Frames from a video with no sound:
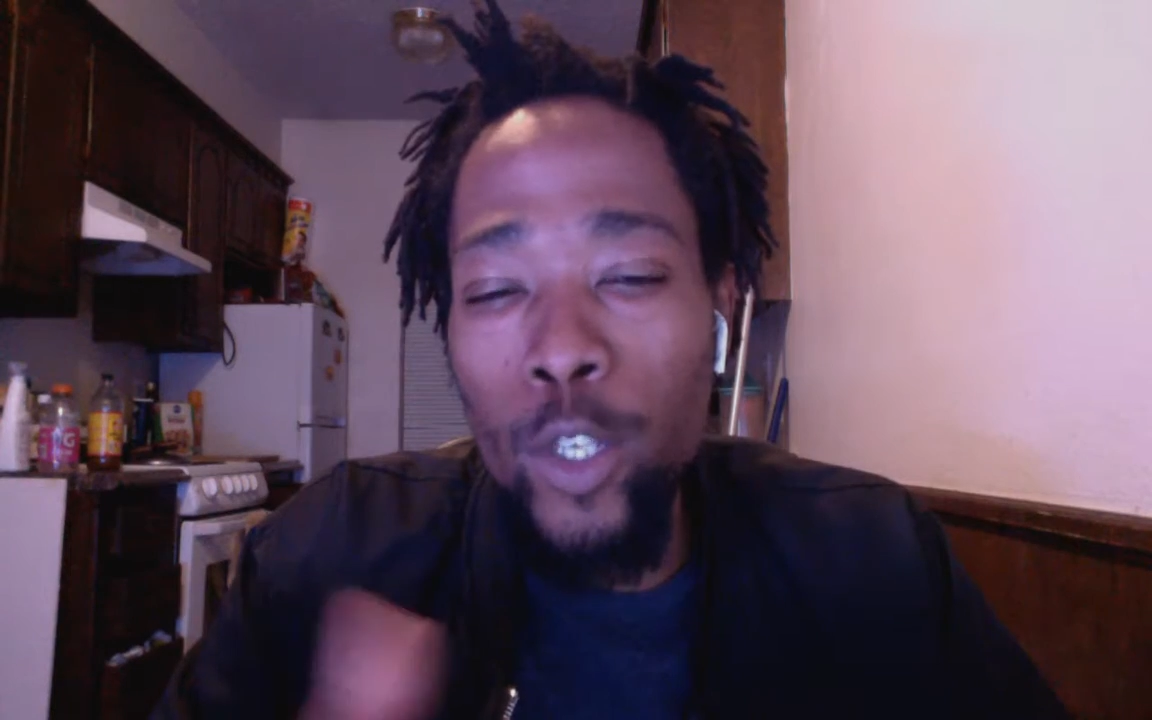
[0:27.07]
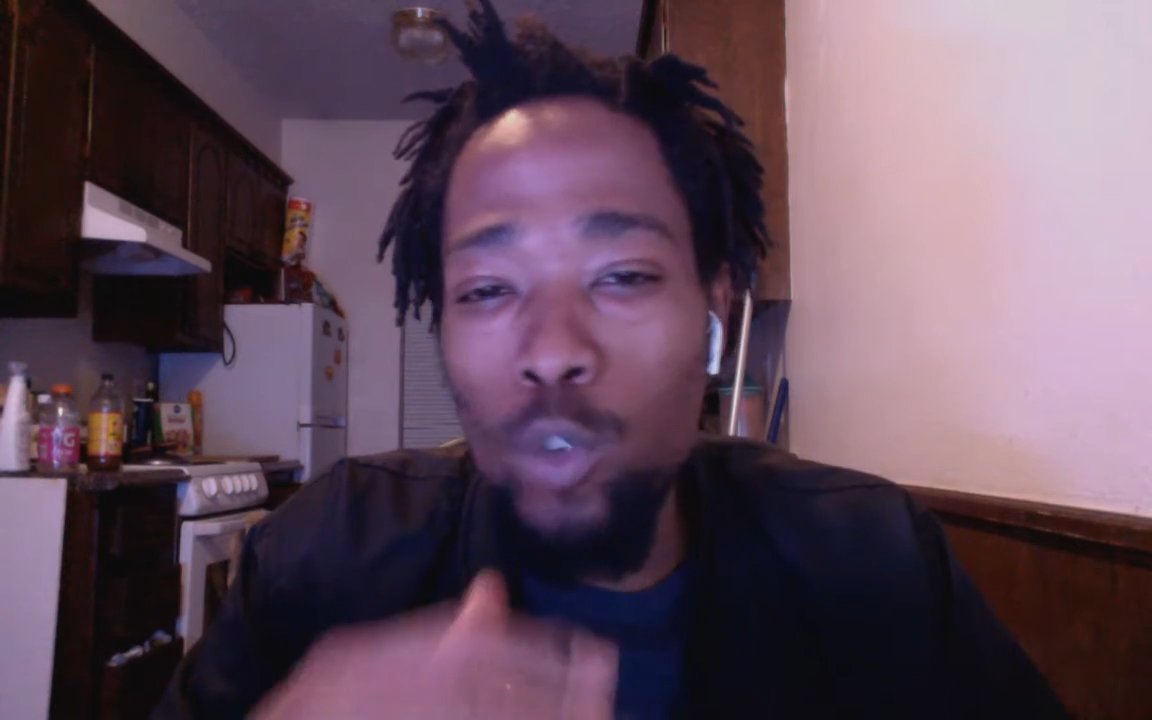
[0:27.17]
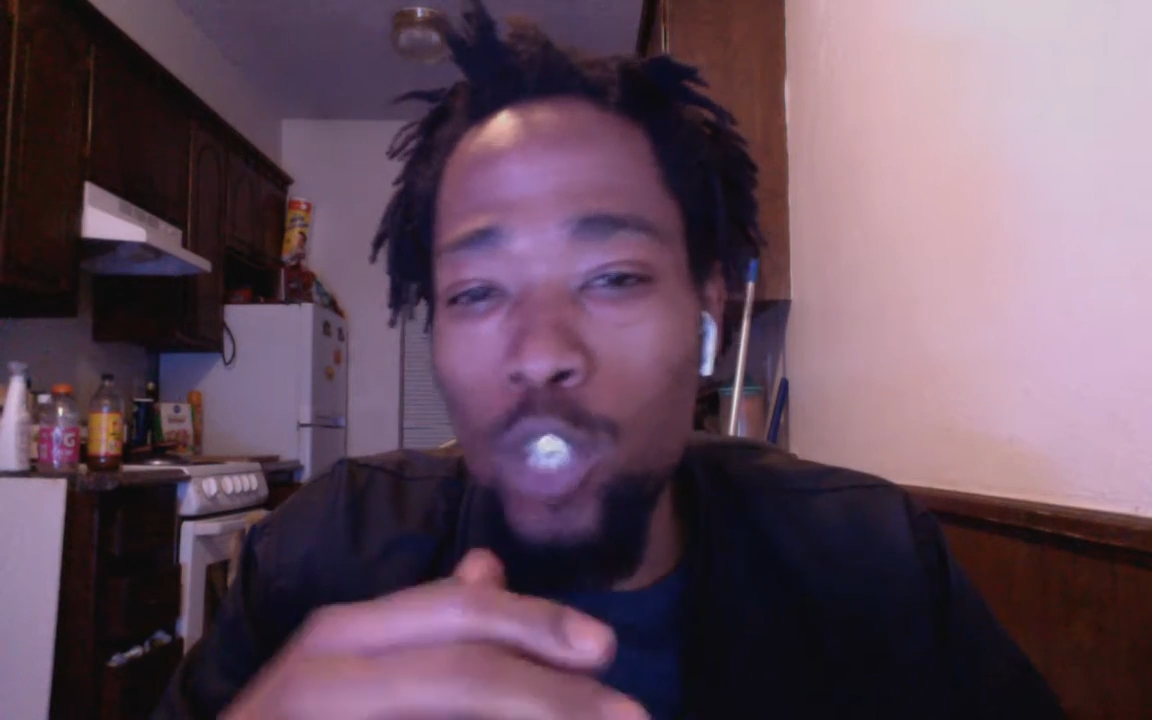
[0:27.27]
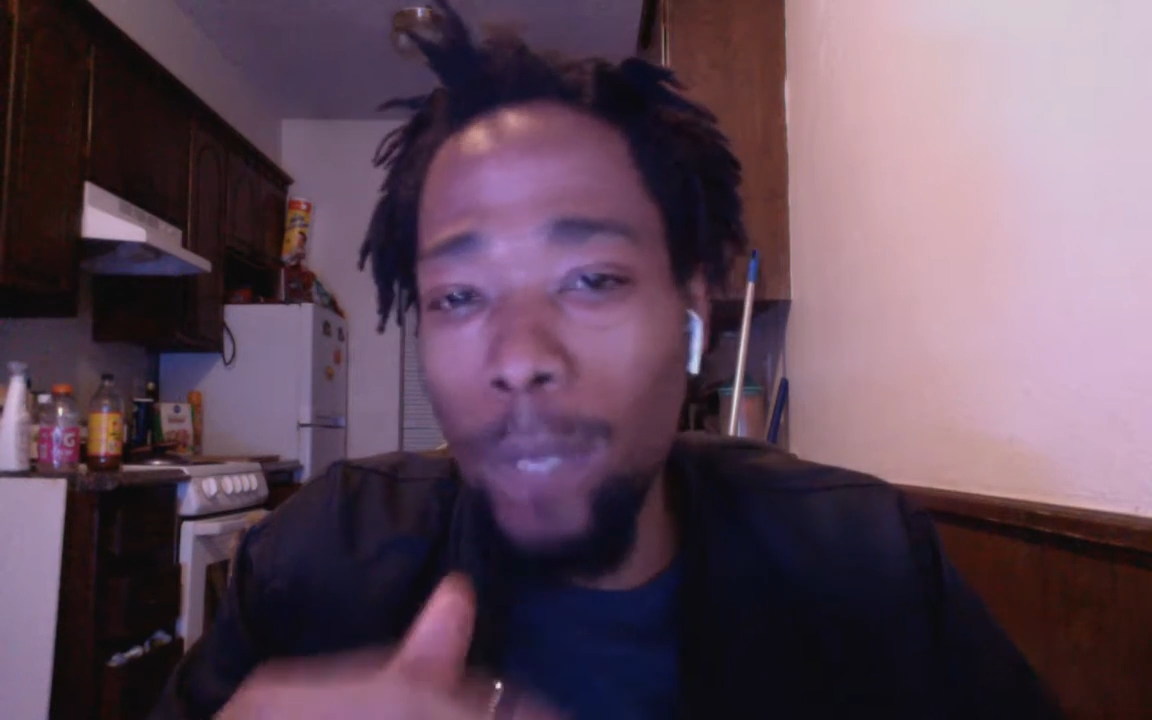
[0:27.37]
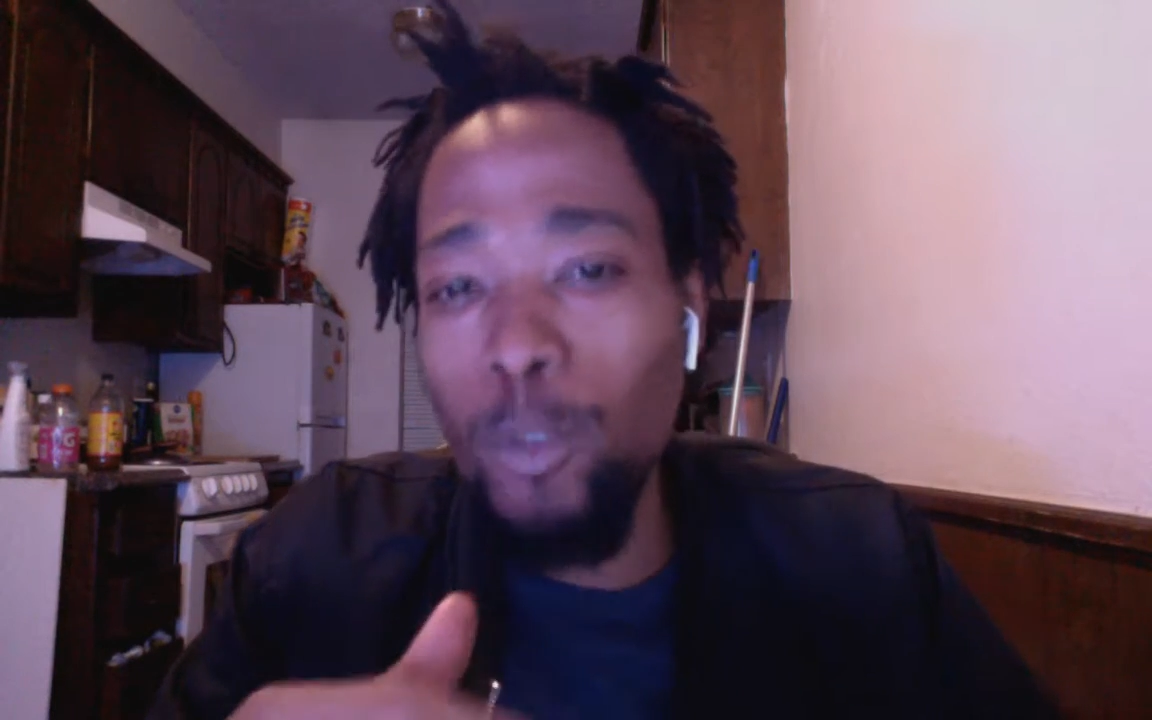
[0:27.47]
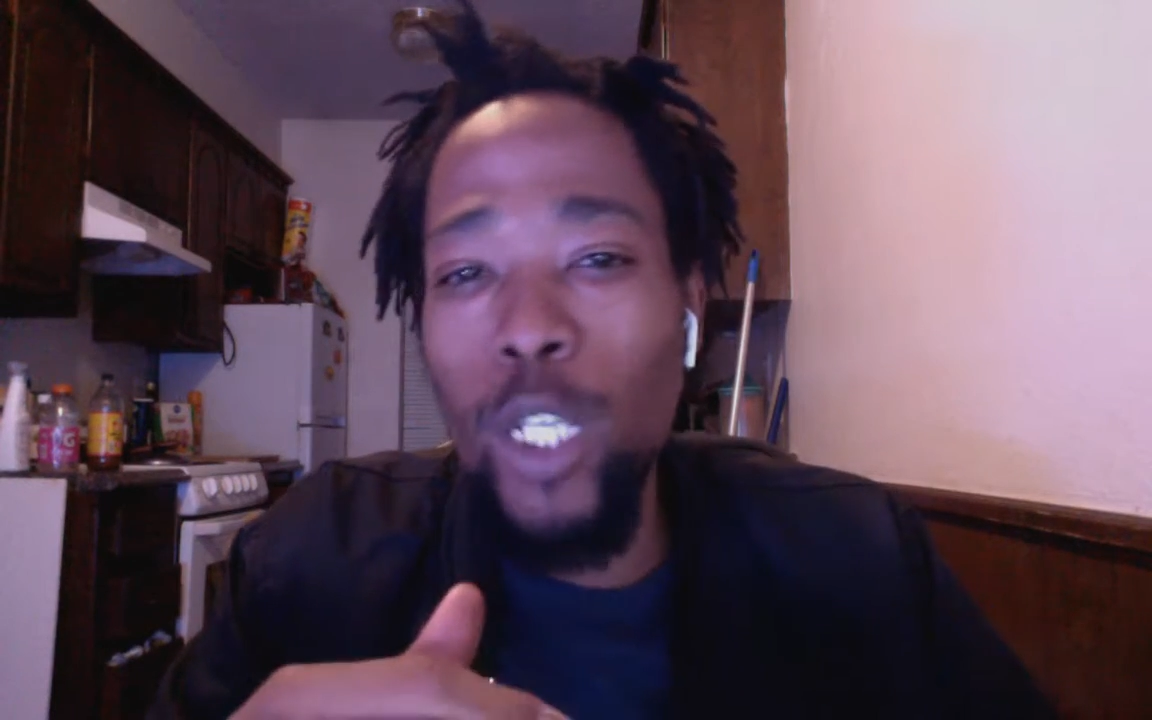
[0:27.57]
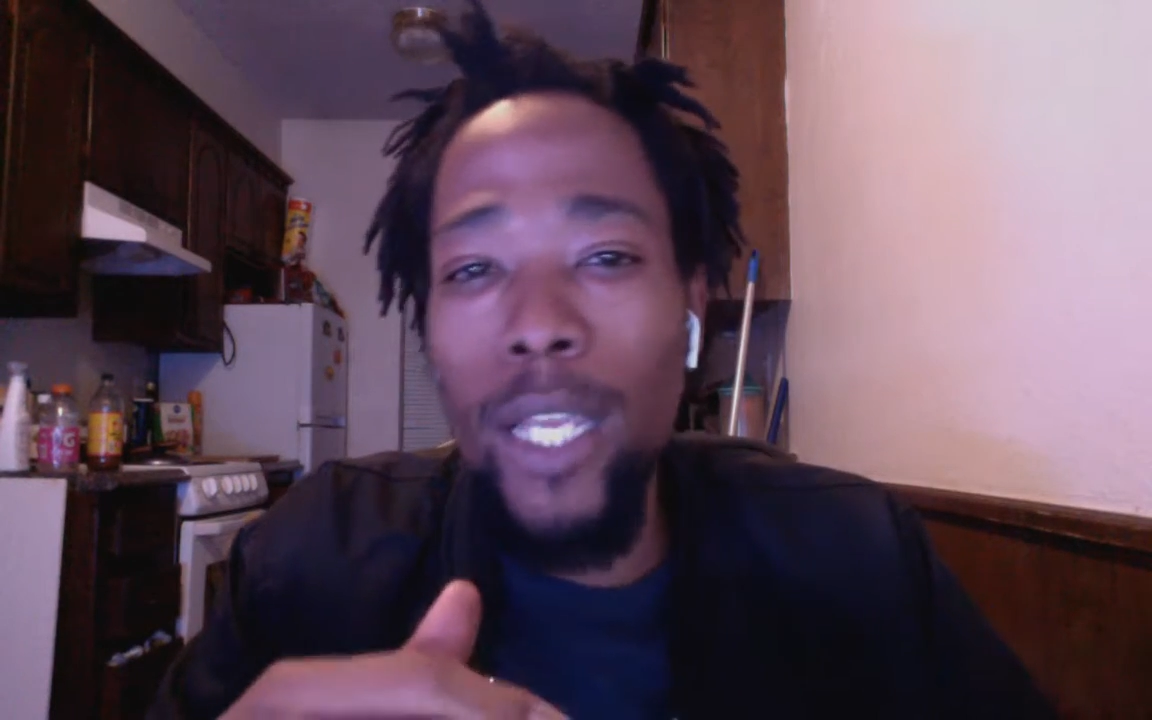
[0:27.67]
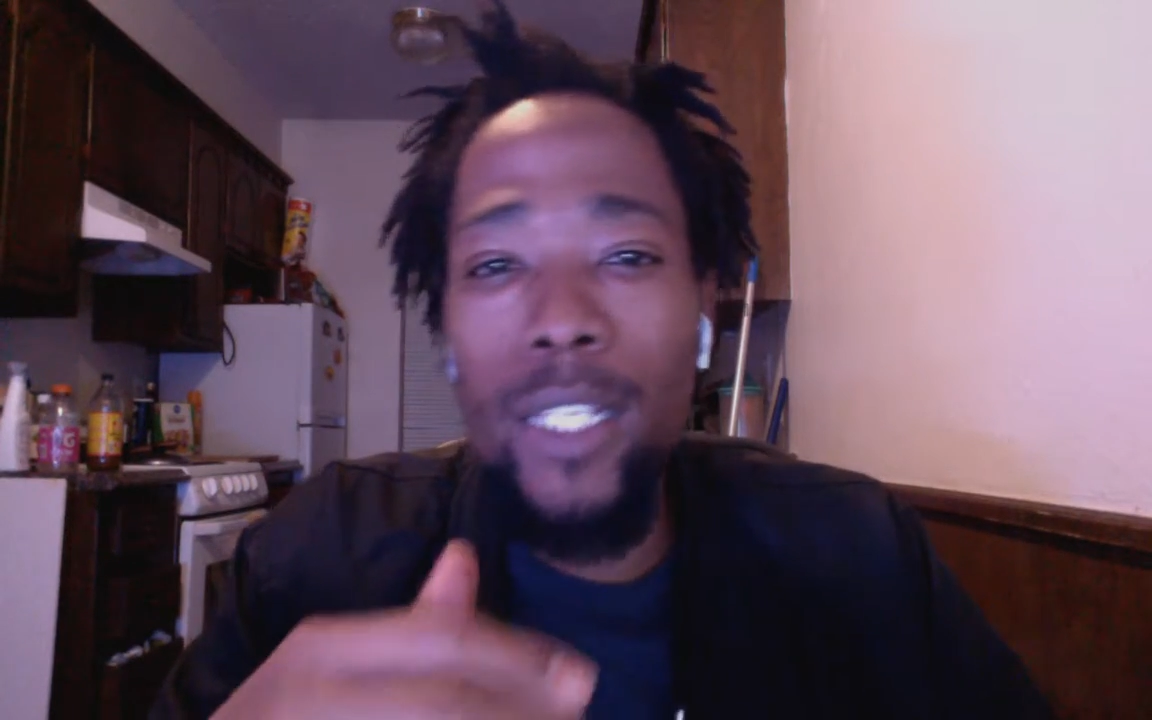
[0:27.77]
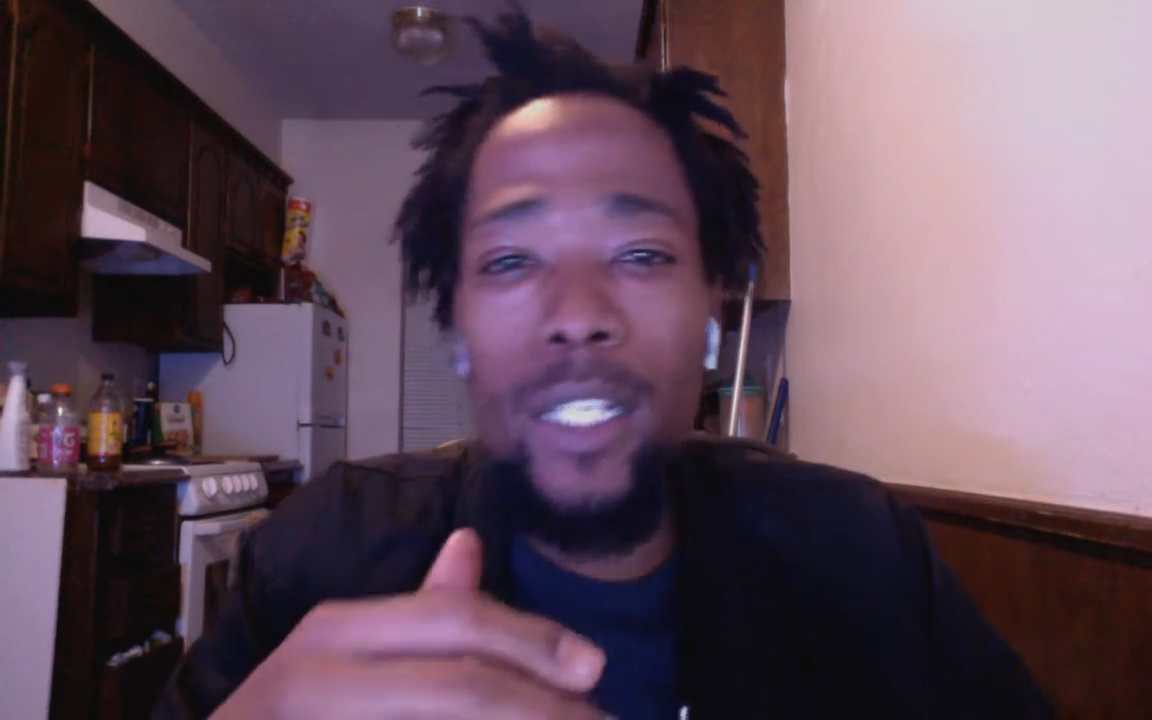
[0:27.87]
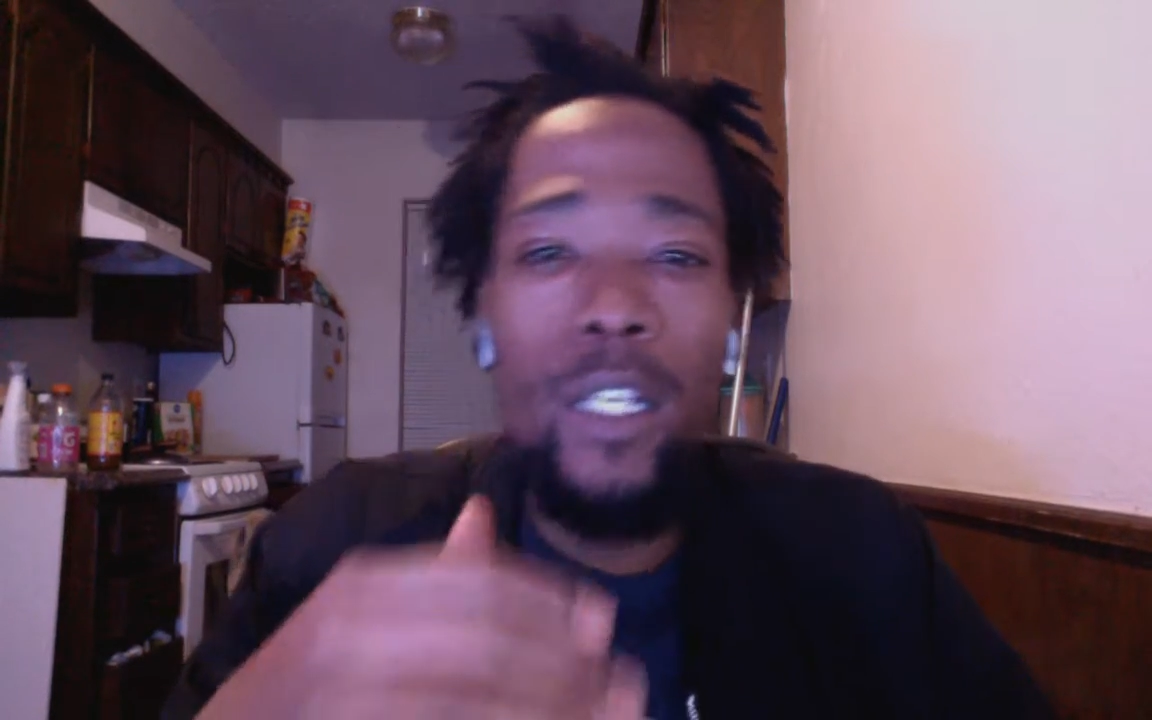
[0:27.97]

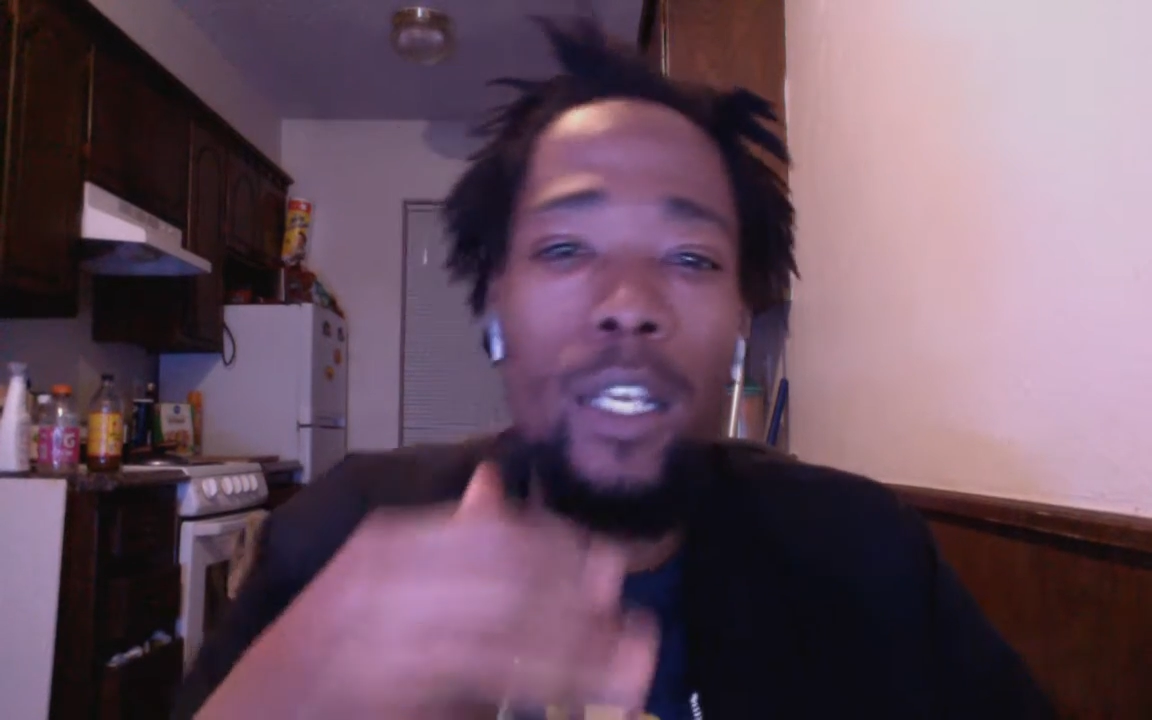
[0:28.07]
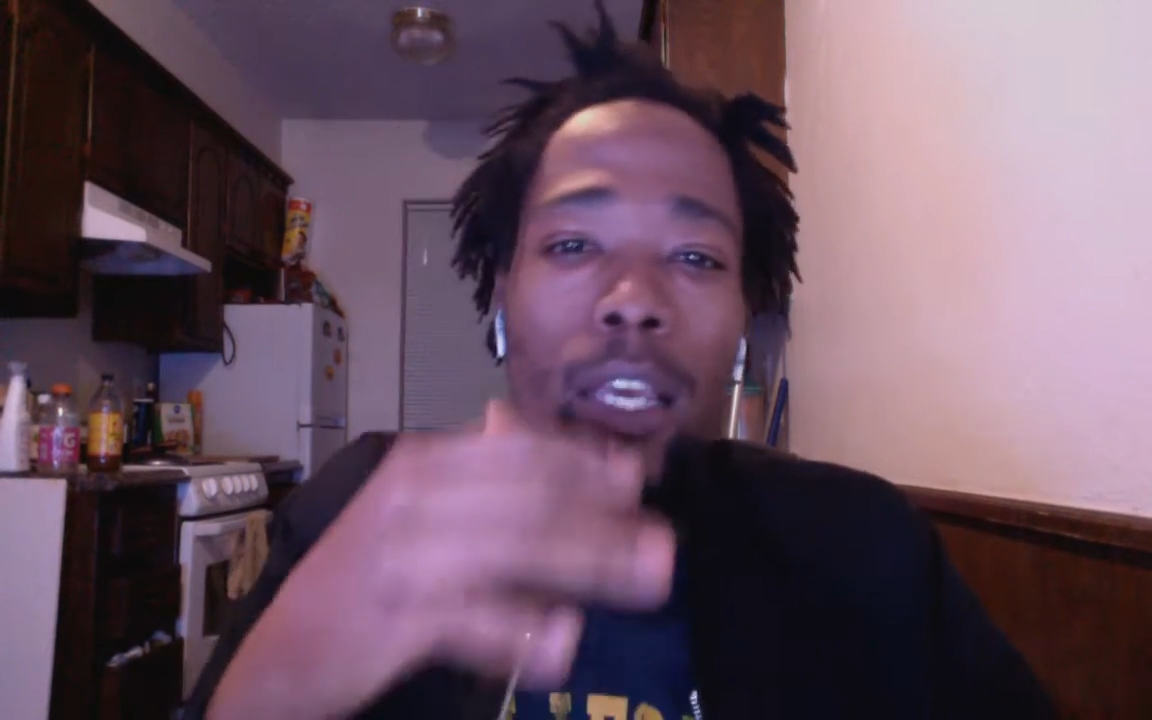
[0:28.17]
subjects